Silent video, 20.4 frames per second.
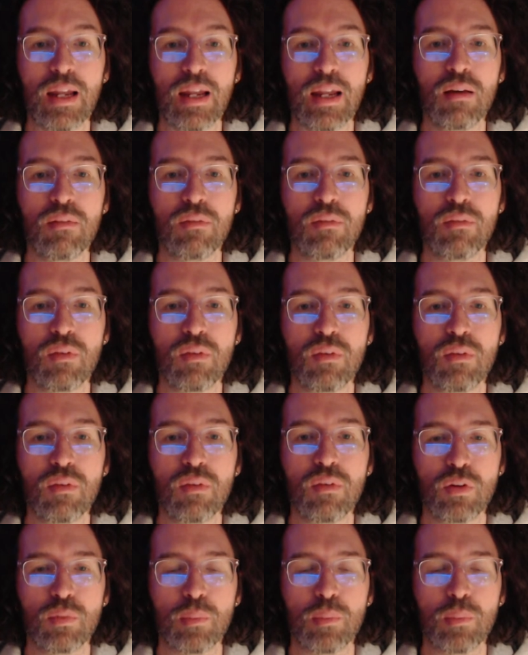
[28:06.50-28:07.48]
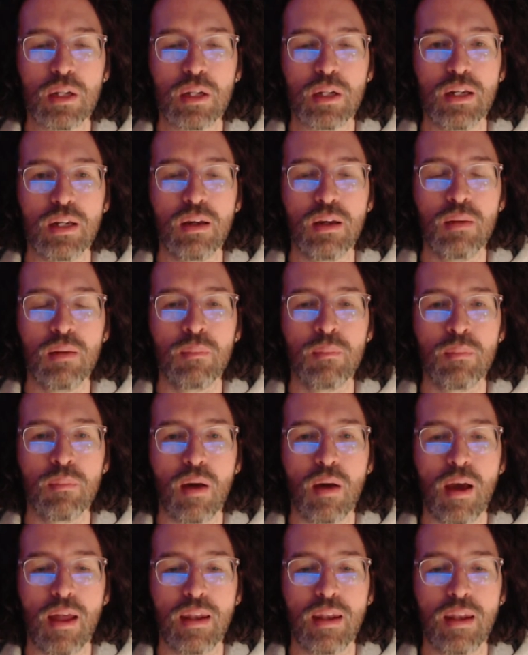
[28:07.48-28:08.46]
of the first millennium,
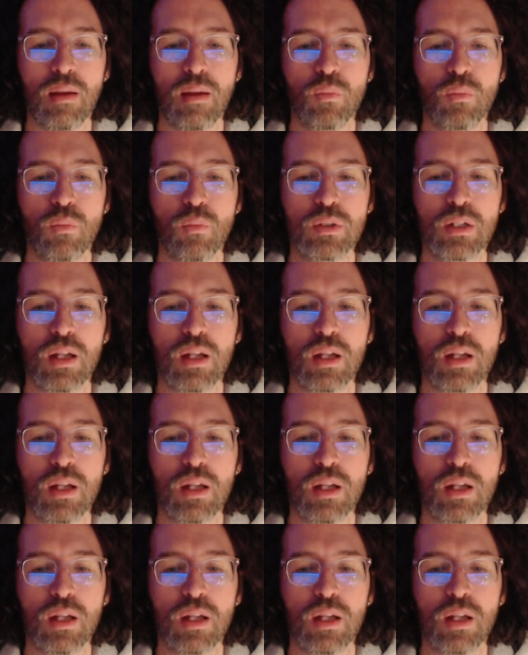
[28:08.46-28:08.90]
and then was